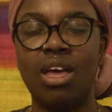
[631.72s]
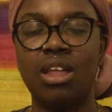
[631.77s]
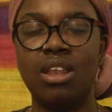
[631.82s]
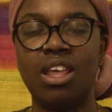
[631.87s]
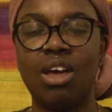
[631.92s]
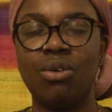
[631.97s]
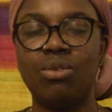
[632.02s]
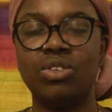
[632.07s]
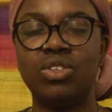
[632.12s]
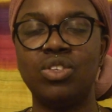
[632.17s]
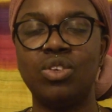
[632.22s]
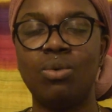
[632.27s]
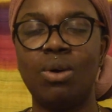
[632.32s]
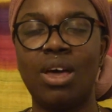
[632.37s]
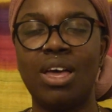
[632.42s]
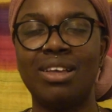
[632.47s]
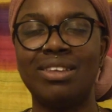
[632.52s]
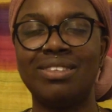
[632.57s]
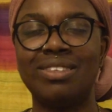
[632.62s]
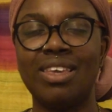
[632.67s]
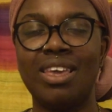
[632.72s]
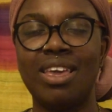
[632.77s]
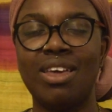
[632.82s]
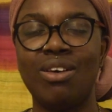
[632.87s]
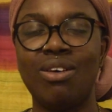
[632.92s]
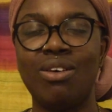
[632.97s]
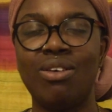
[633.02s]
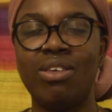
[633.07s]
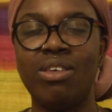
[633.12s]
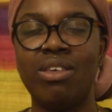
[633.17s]
And now as you
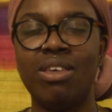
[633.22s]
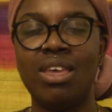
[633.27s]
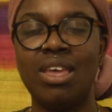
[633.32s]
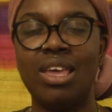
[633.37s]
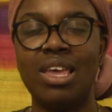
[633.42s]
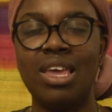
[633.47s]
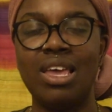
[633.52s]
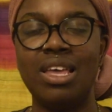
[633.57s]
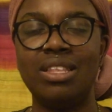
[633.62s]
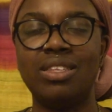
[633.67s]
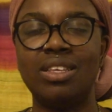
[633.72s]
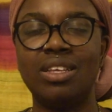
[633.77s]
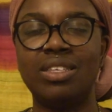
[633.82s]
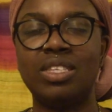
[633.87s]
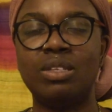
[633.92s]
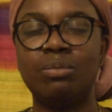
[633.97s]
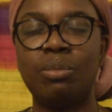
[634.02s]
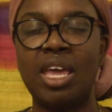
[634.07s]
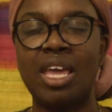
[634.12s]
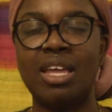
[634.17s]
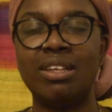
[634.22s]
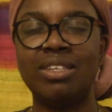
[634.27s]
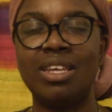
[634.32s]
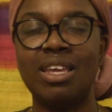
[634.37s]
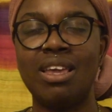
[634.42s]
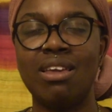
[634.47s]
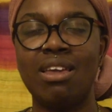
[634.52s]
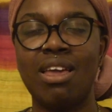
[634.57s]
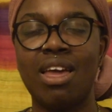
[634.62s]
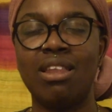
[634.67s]
exhale, it's
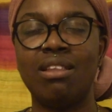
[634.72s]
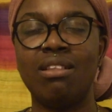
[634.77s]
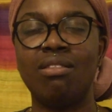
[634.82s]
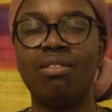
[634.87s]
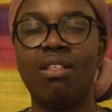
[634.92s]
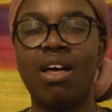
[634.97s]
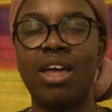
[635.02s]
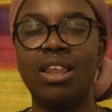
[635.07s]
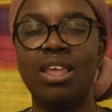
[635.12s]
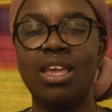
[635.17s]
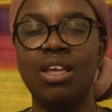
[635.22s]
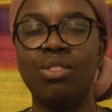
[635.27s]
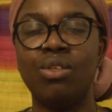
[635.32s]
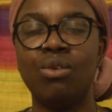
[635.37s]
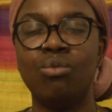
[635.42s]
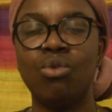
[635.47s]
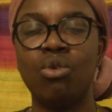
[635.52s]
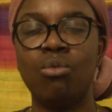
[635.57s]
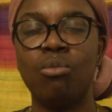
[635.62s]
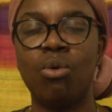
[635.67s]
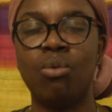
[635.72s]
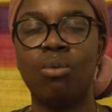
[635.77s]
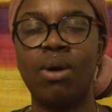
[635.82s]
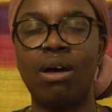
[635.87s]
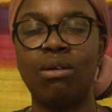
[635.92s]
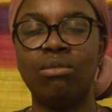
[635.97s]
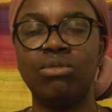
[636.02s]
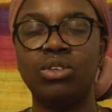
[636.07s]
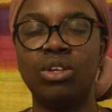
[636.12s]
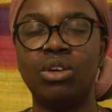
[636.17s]
expanding and lighting the room
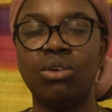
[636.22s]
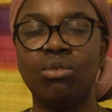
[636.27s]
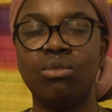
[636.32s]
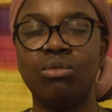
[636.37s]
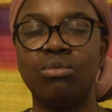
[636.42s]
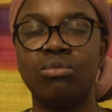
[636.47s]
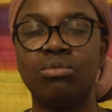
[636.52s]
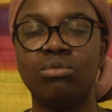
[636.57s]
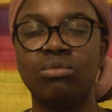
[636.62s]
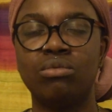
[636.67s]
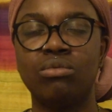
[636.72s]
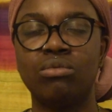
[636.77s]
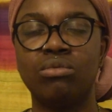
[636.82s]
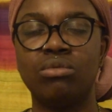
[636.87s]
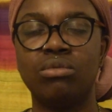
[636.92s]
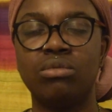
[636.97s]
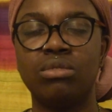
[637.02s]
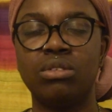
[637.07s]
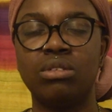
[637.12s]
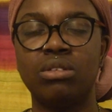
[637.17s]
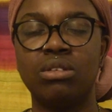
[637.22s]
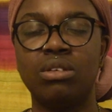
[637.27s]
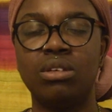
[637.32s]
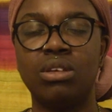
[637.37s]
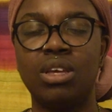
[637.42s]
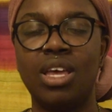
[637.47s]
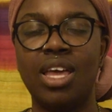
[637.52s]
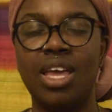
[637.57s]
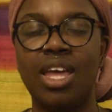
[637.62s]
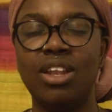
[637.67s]
around you,
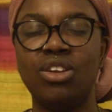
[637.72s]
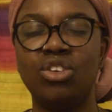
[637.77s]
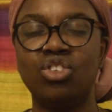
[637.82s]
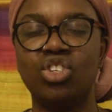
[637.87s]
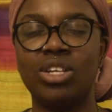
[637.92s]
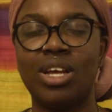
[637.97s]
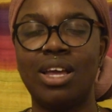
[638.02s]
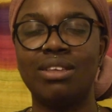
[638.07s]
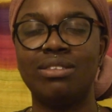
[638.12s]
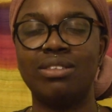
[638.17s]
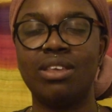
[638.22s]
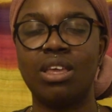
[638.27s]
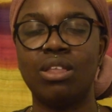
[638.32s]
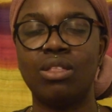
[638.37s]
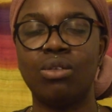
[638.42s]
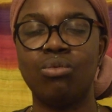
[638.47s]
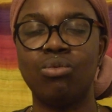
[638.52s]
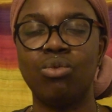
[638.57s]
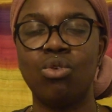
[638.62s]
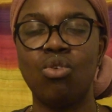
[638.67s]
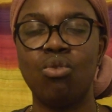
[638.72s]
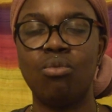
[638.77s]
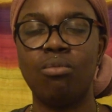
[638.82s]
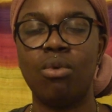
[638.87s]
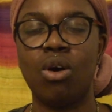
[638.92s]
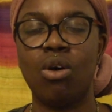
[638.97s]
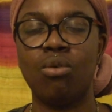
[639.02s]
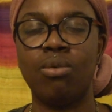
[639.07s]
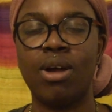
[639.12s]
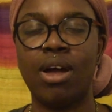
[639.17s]
energizing the
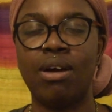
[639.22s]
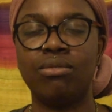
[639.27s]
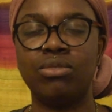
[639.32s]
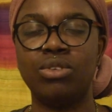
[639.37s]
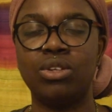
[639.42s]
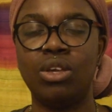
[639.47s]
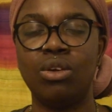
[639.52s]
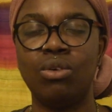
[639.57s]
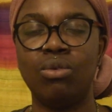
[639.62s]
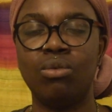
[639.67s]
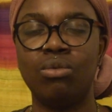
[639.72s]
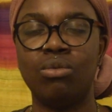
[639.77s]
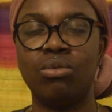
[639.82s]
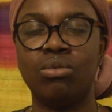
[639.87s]
room around you,